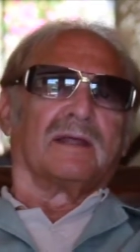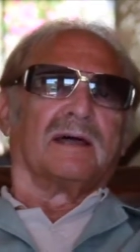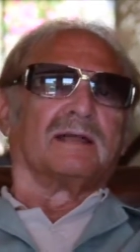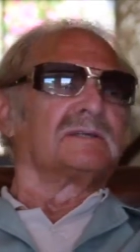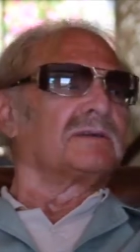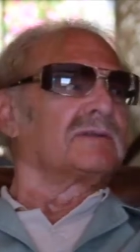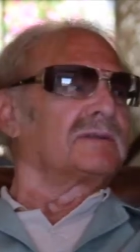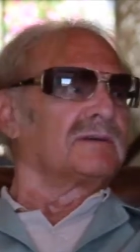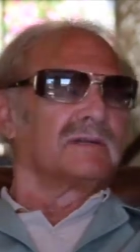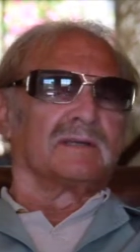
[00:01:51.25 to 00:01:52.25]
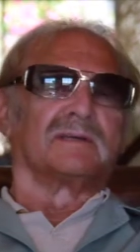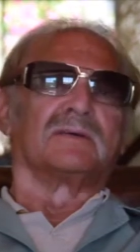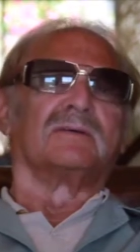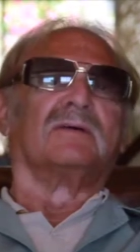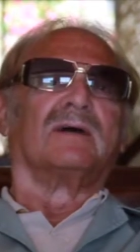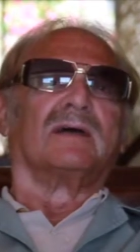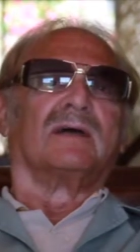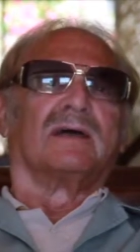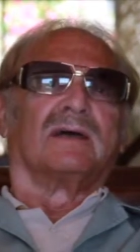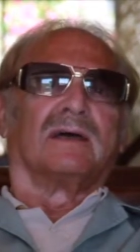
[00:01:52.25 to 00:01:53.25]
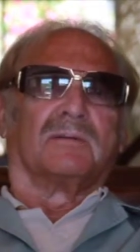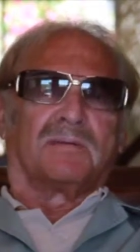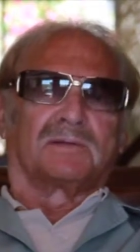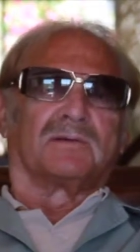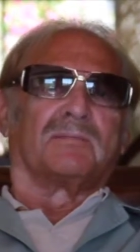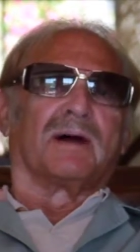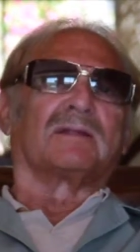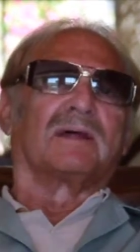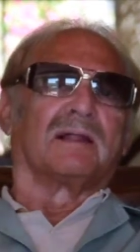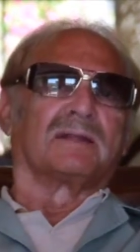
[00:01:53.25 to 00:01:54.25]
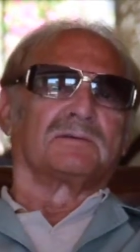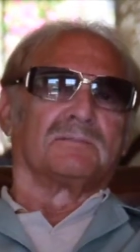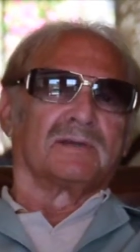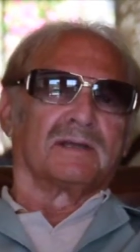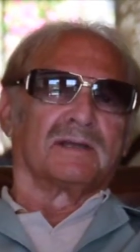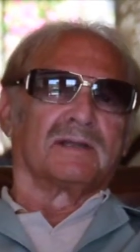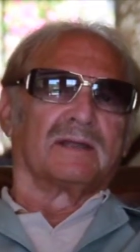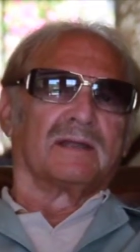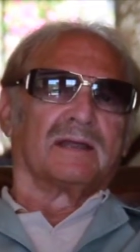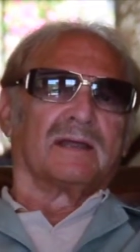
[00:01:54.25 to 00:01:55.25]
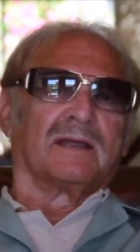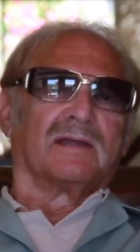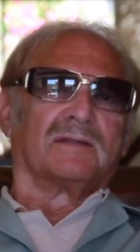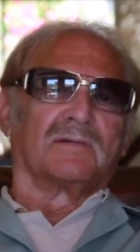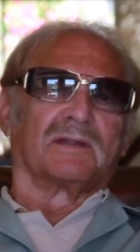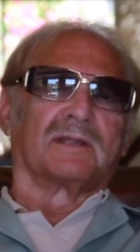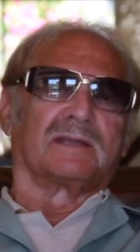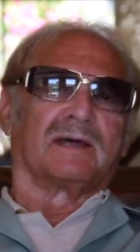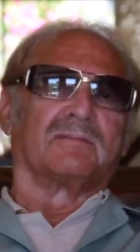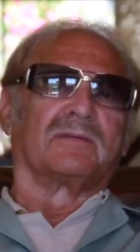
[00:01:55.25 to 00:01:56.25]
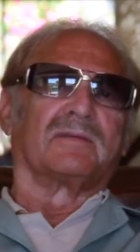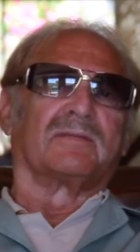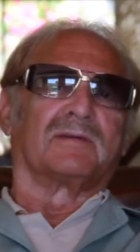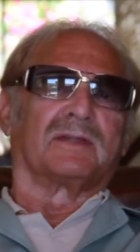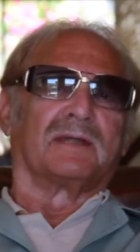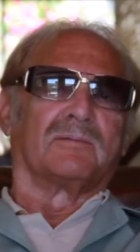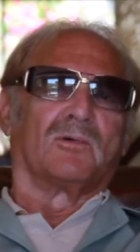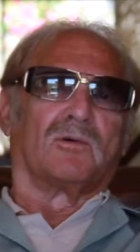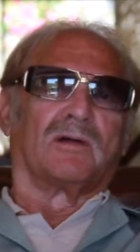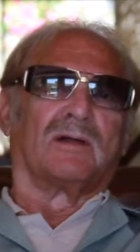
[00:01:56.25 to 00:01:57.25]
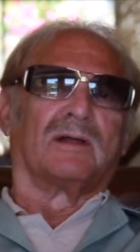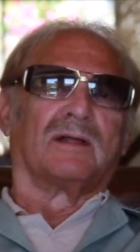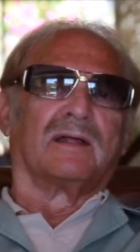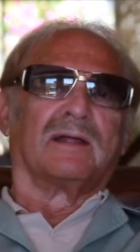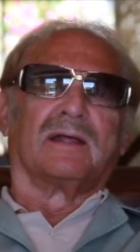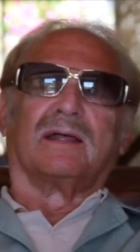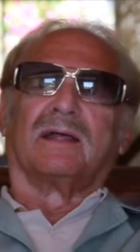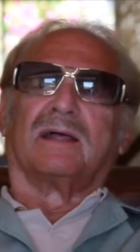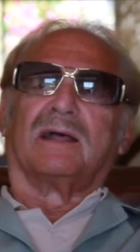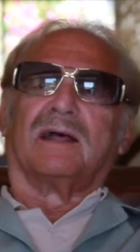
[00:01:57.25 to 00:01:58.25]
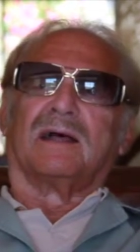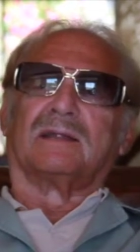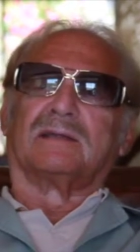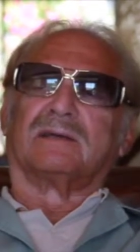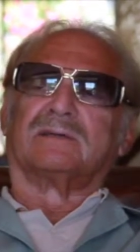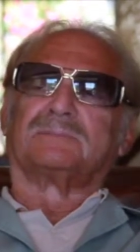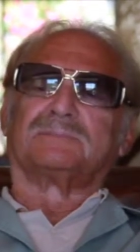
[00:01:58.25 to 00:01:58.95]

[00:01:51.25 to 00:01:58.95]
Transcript: And so it turned into a picture about college rebellion during the time of the Vietnam War and uh,